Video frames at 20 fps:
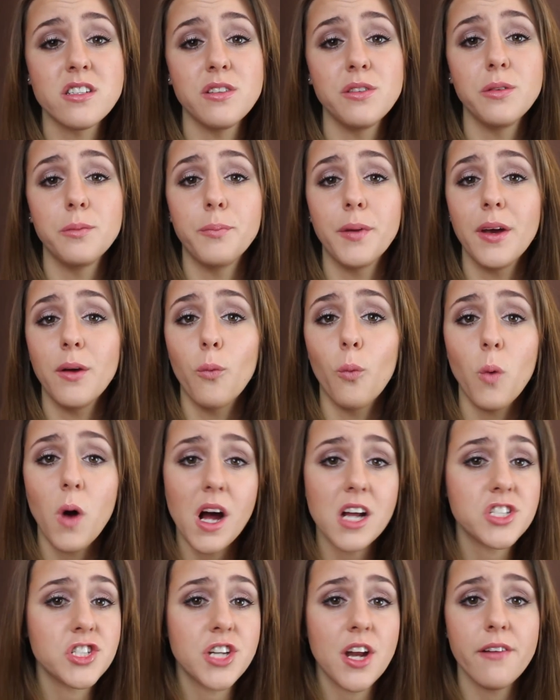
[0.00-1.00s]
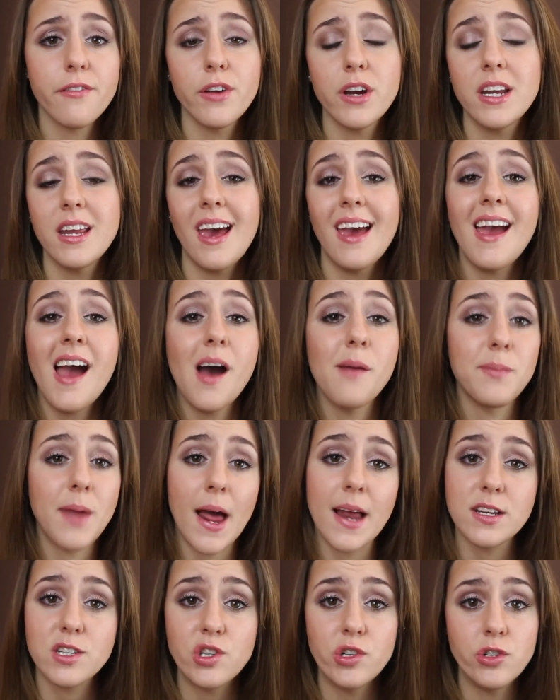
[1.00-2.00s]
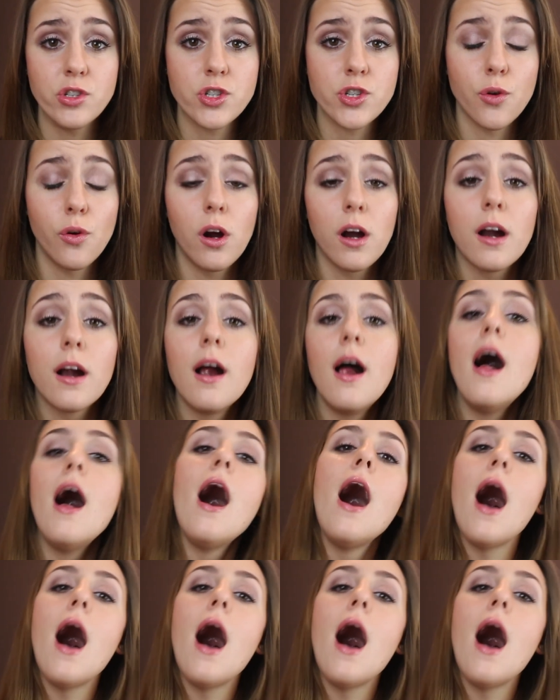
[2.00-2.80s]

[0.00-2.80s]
to being washed every day. I'm not too sure.